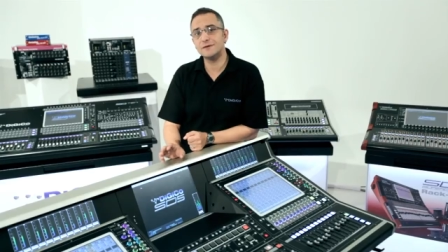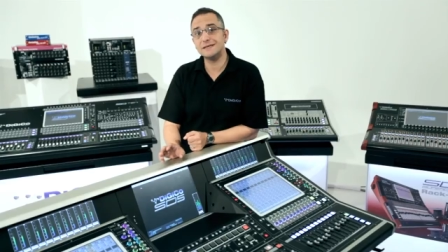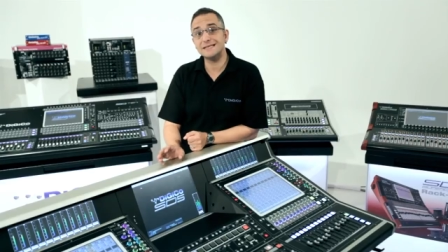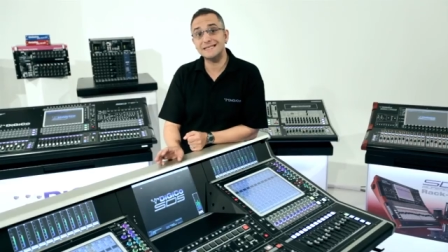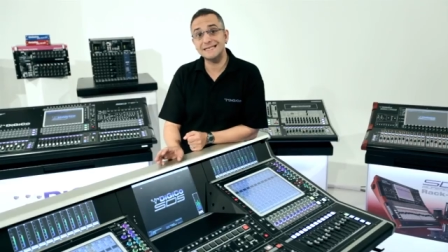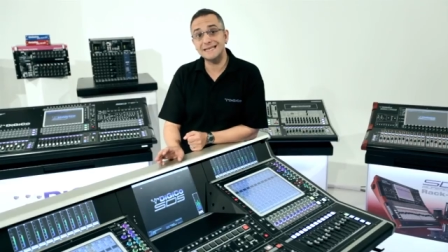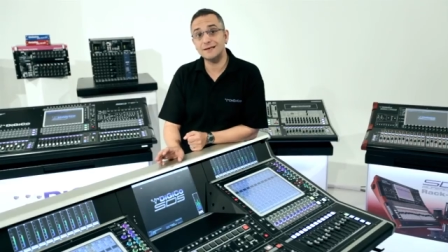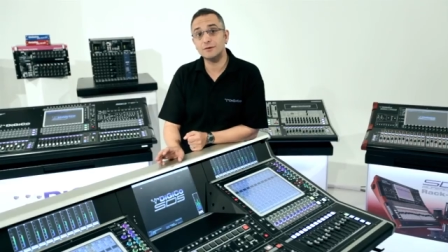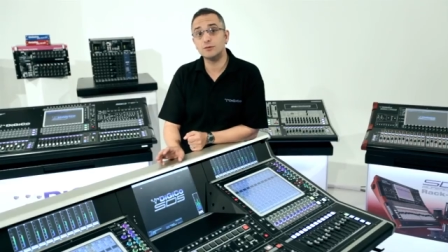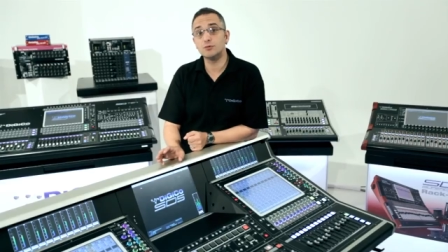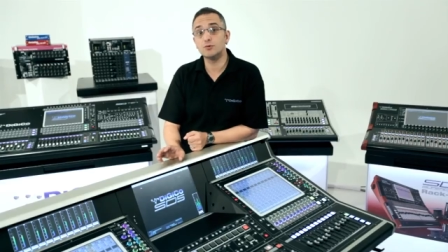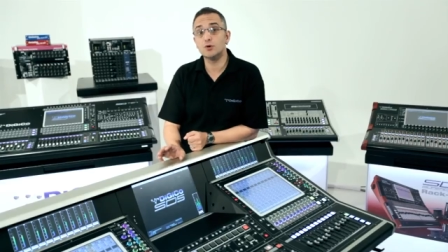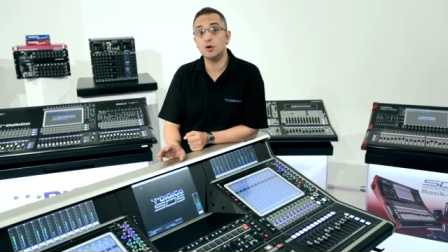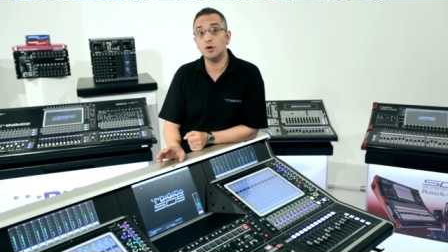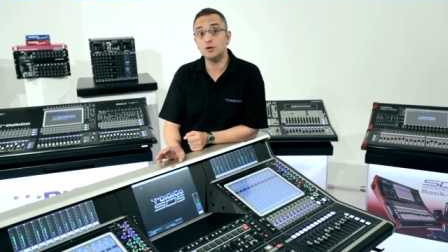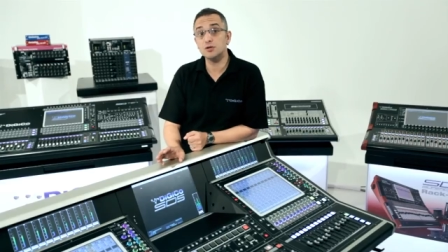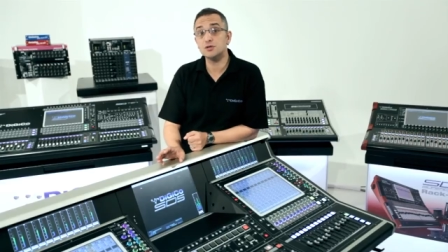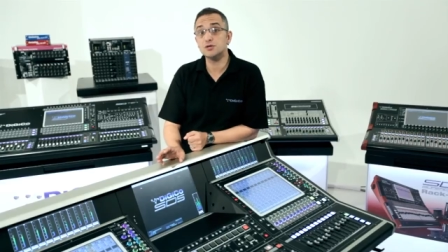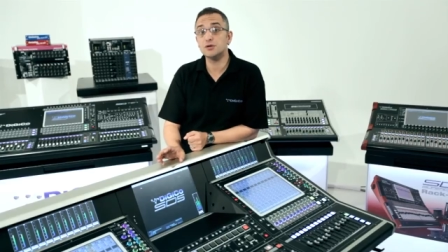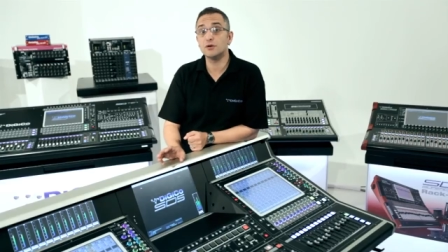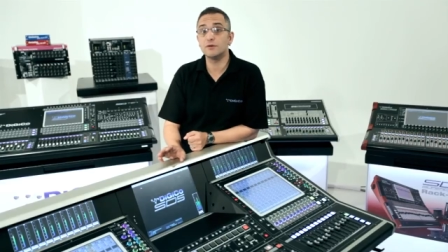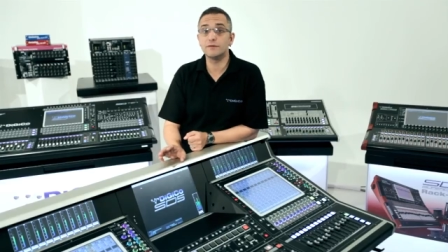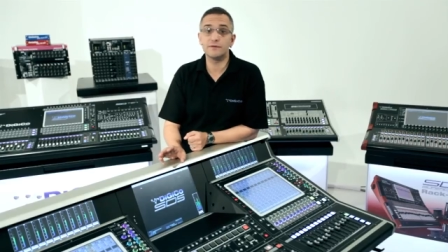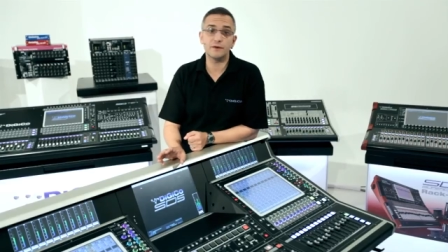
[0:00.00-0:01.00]
single
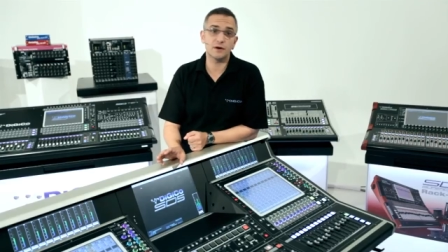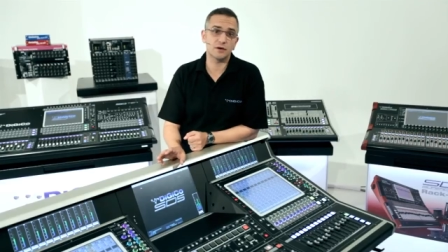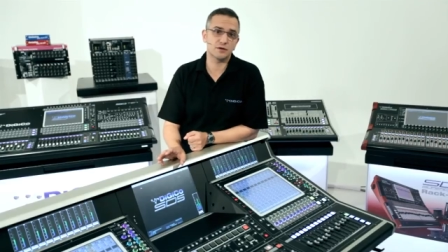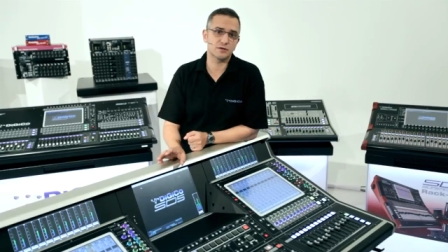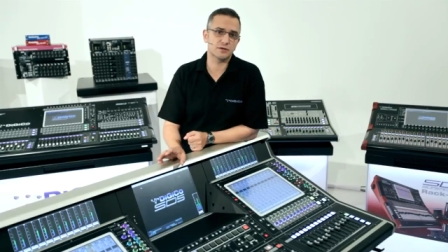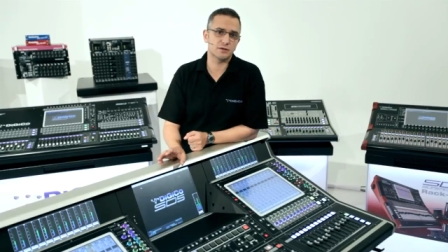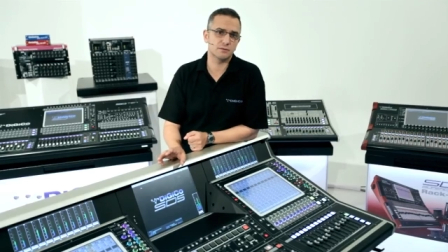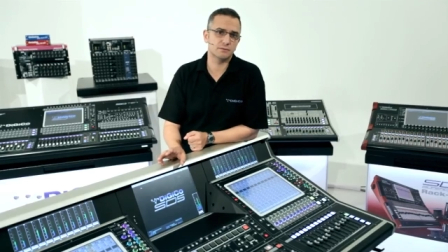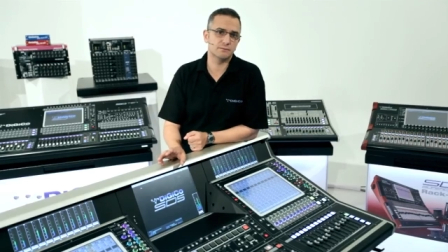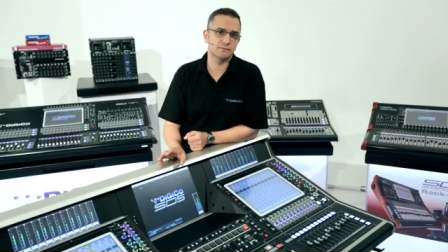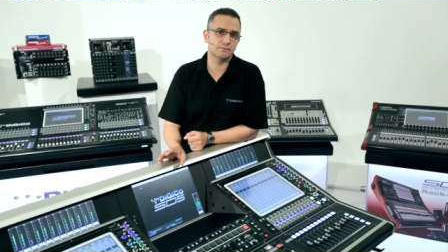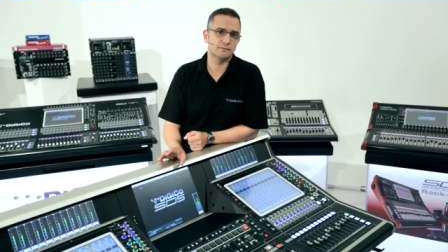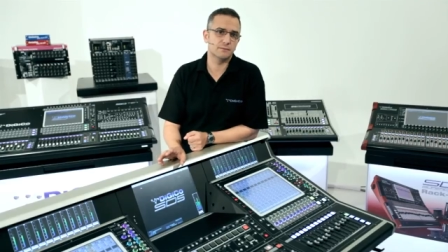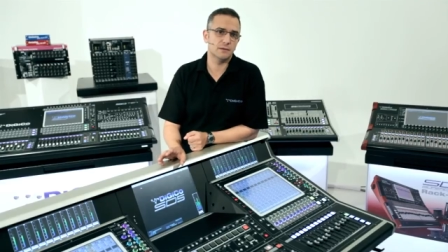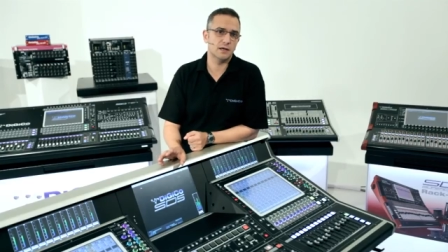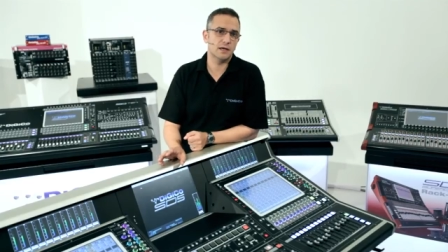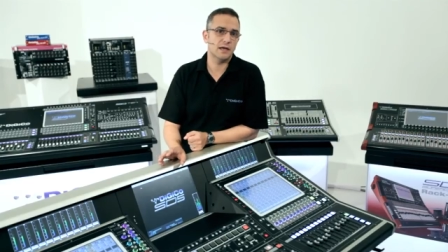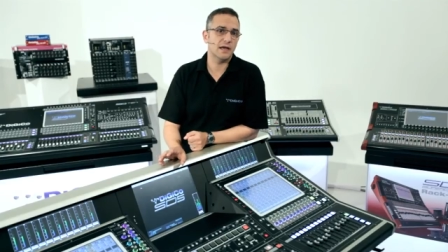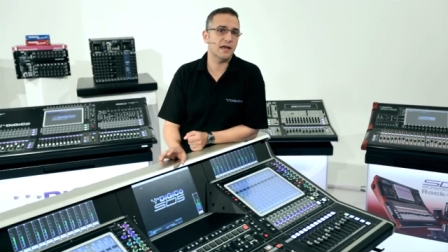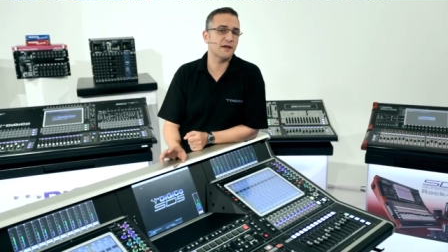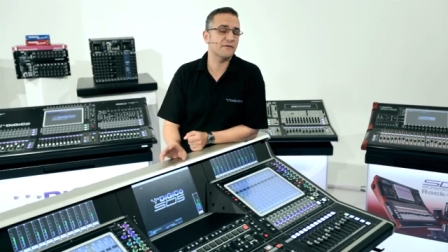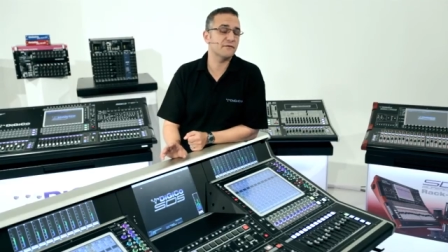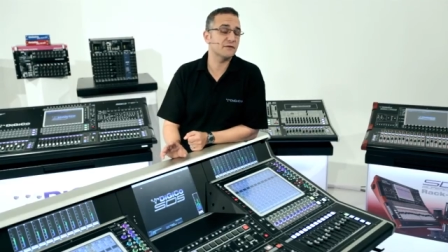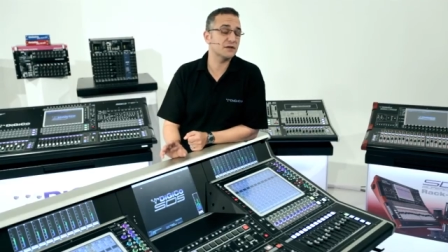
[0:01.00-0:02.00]
console function,
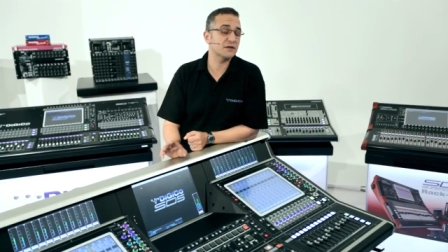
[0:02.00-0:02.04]
every